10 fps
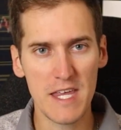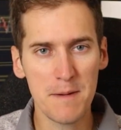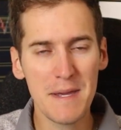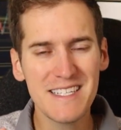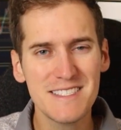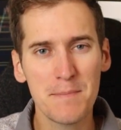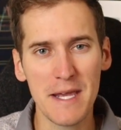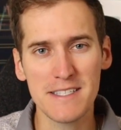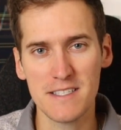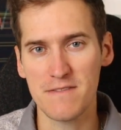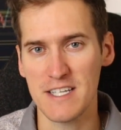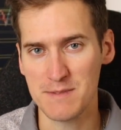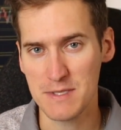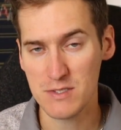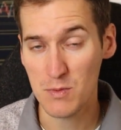and it makes the bank's
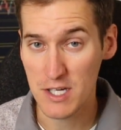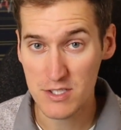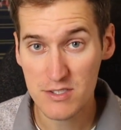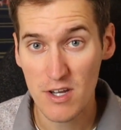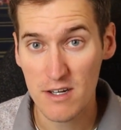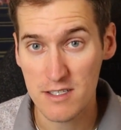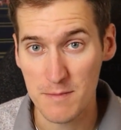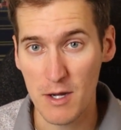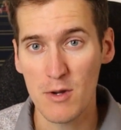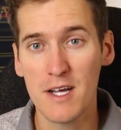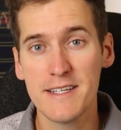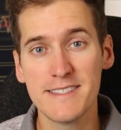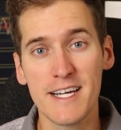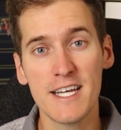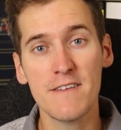investments, what I just talked about,
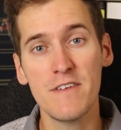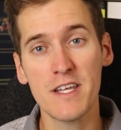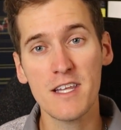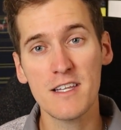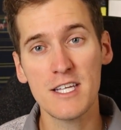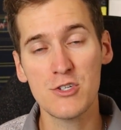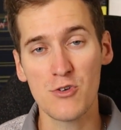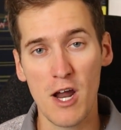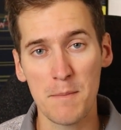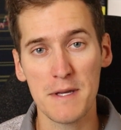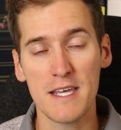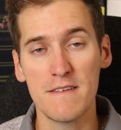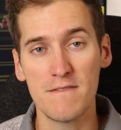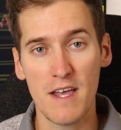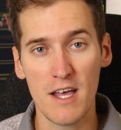significantly drop
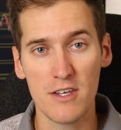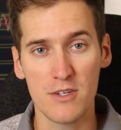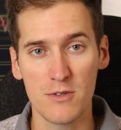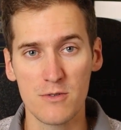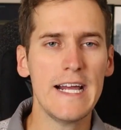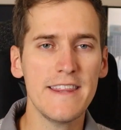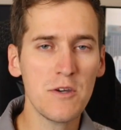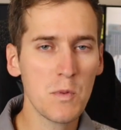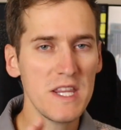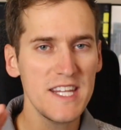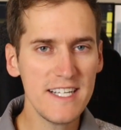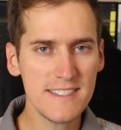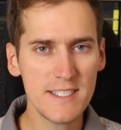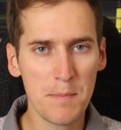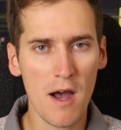in value. And then when
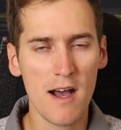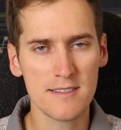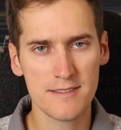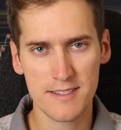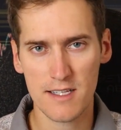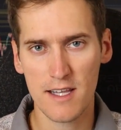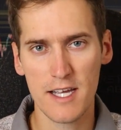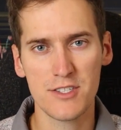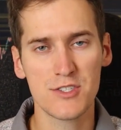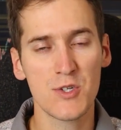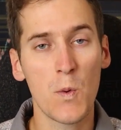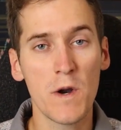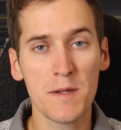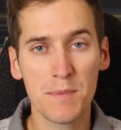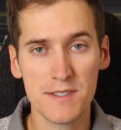these deposits decline just
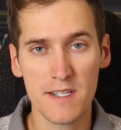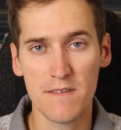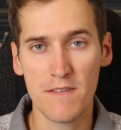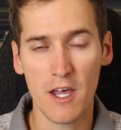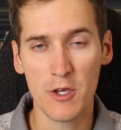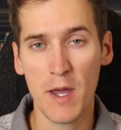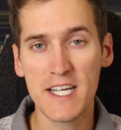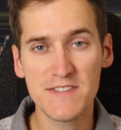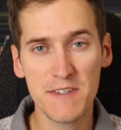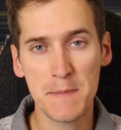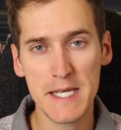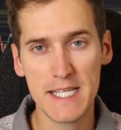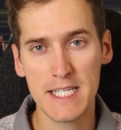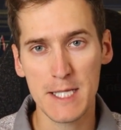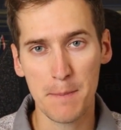20% in value,
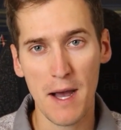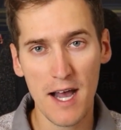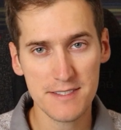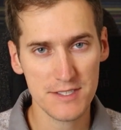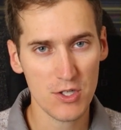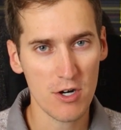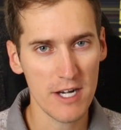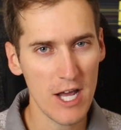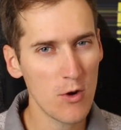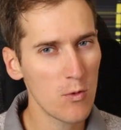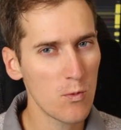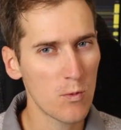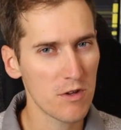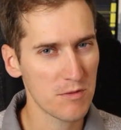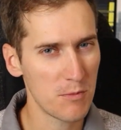SVB deposits are now
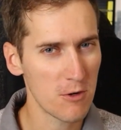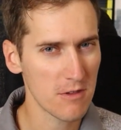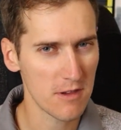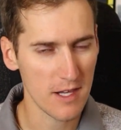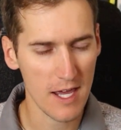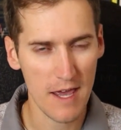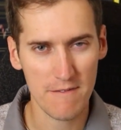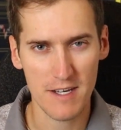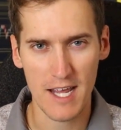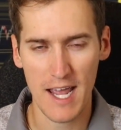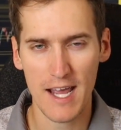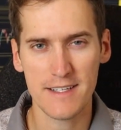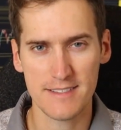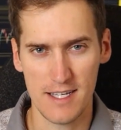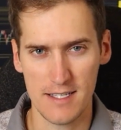worth more than they have in
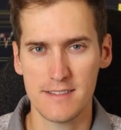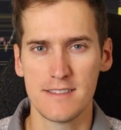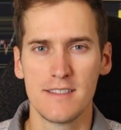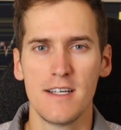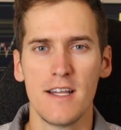assets.